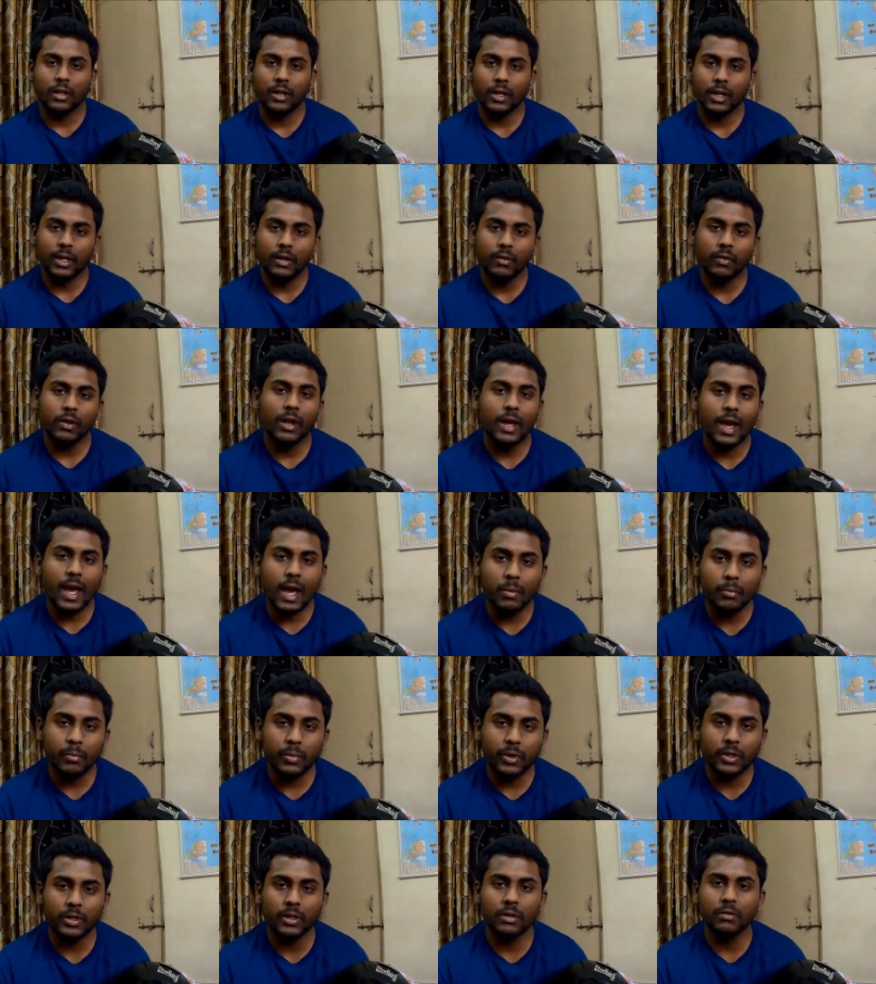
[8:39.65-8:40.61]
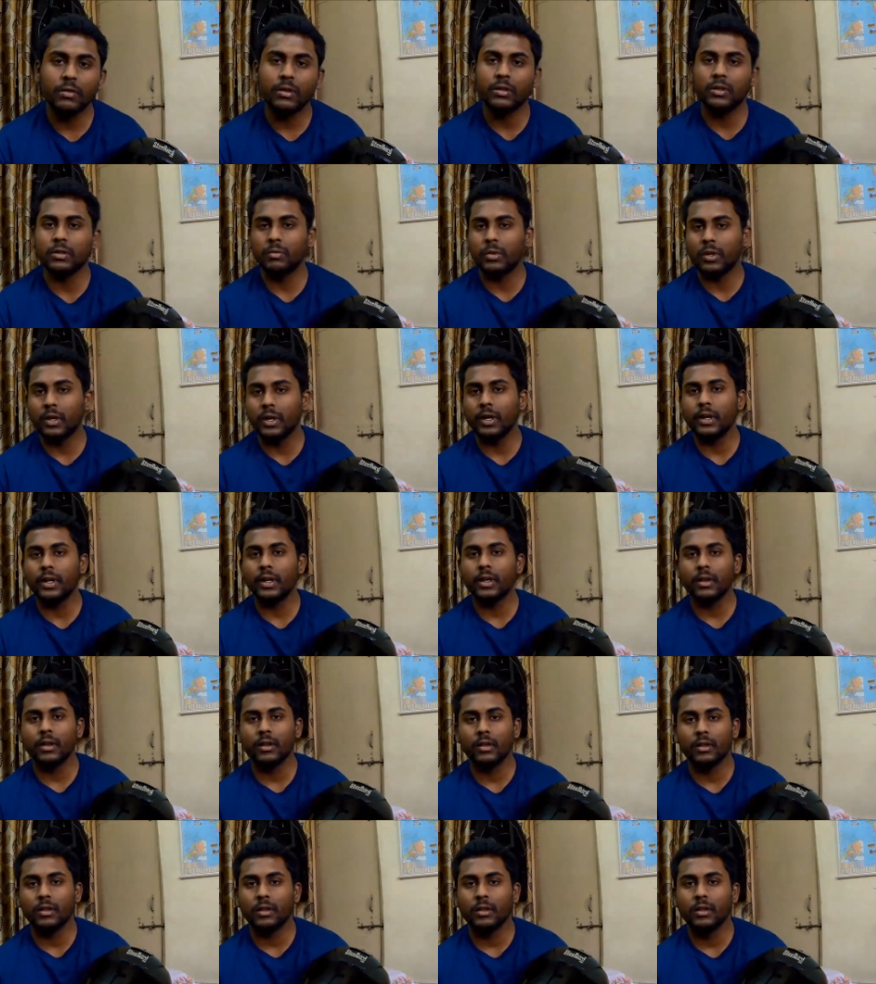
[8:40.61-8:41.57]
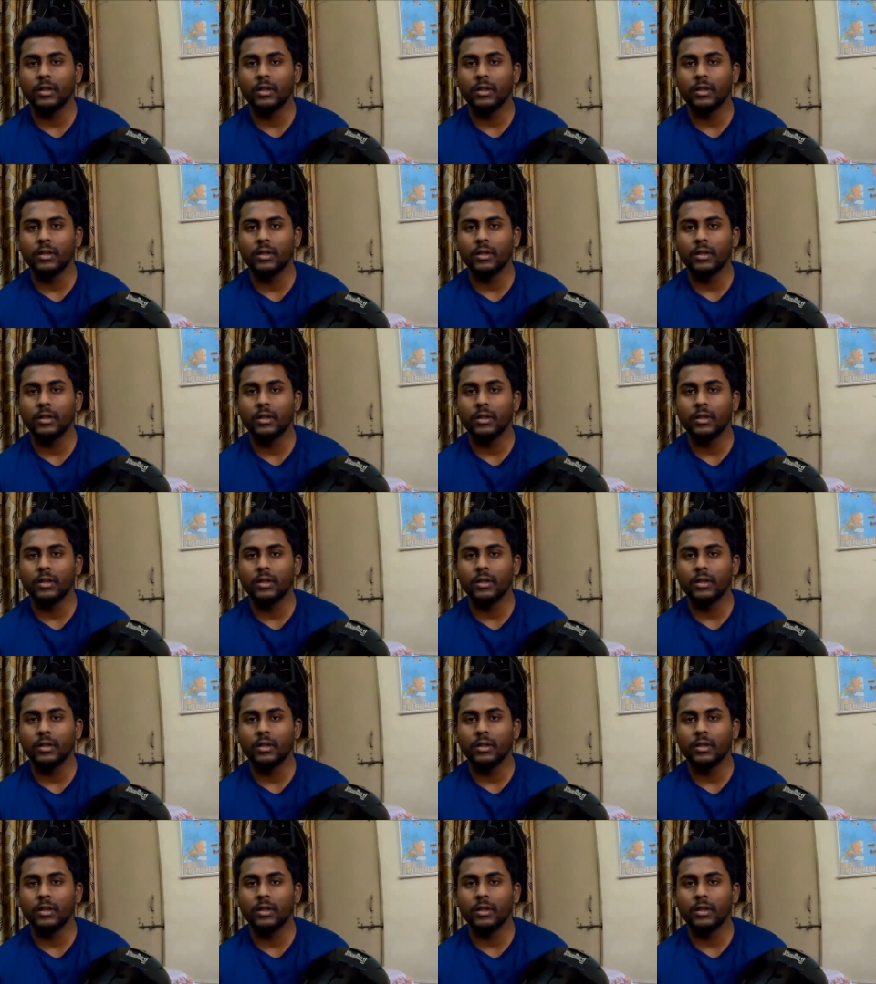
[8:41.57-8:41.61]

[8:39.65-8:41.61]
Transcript: it will hamper the visibility